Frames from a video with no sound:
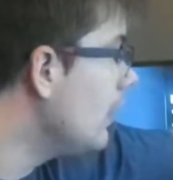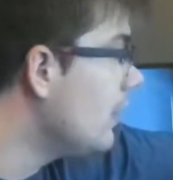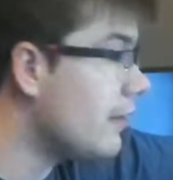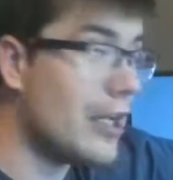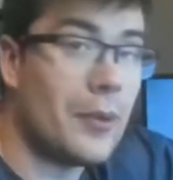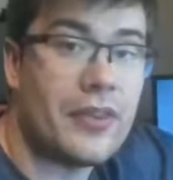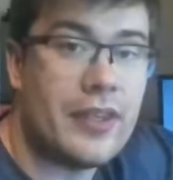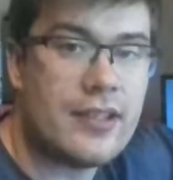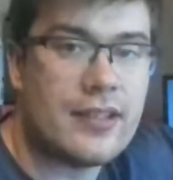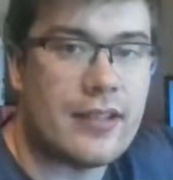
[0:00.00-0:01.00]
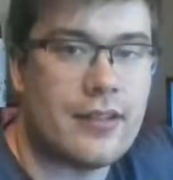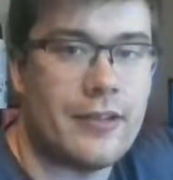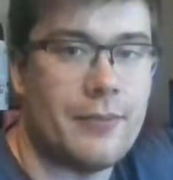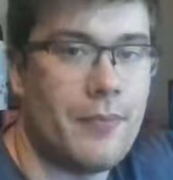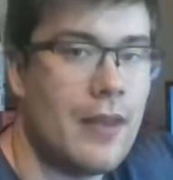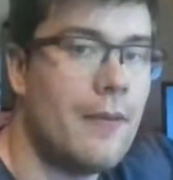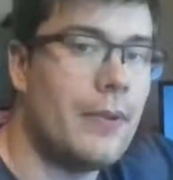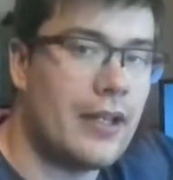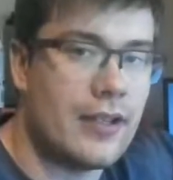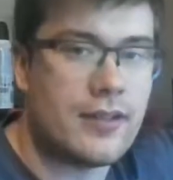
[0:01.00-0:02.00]
Now with this system,
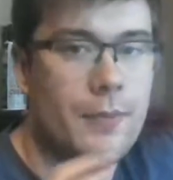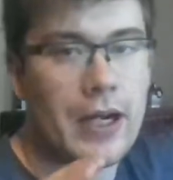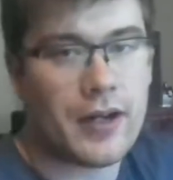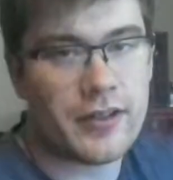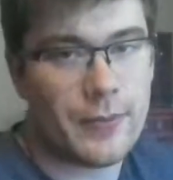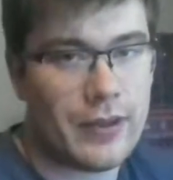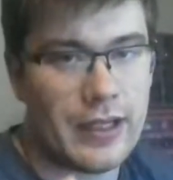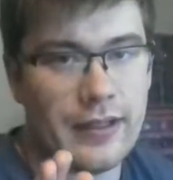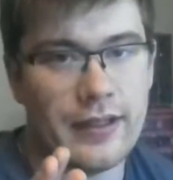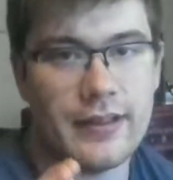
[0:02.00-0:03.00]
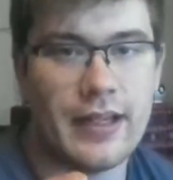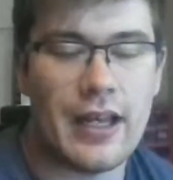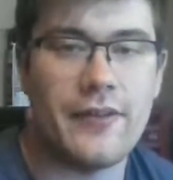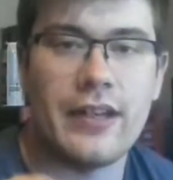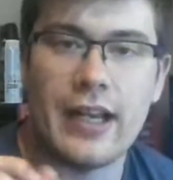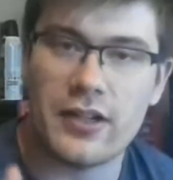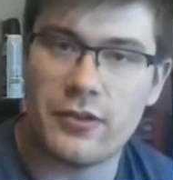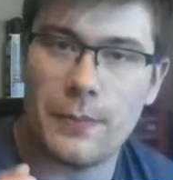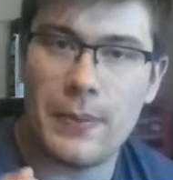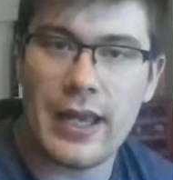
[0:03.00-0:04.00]
because the power supply doesn't have an extra
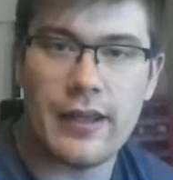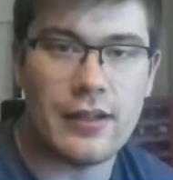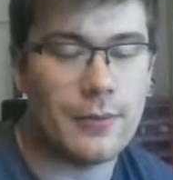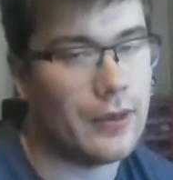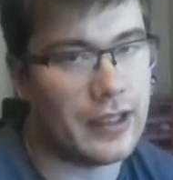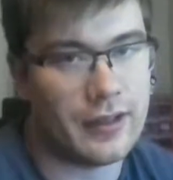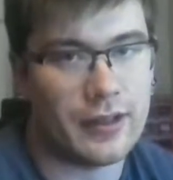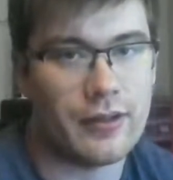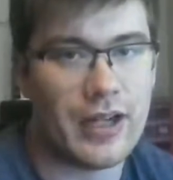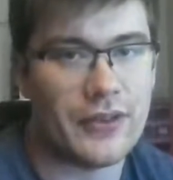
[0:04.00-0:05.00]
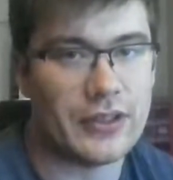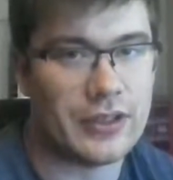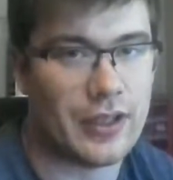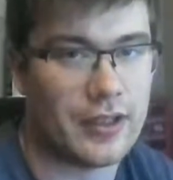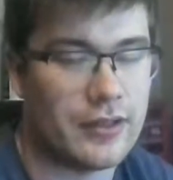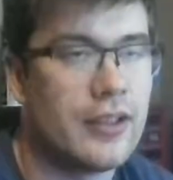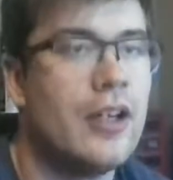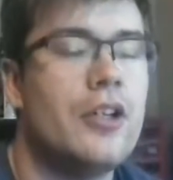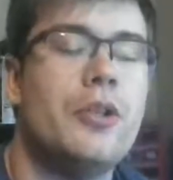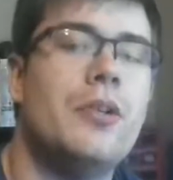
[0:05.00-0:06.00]
pin to plug into the graphics cards,
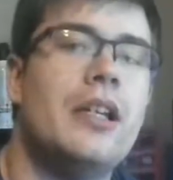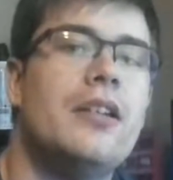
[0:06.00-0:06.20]
you need to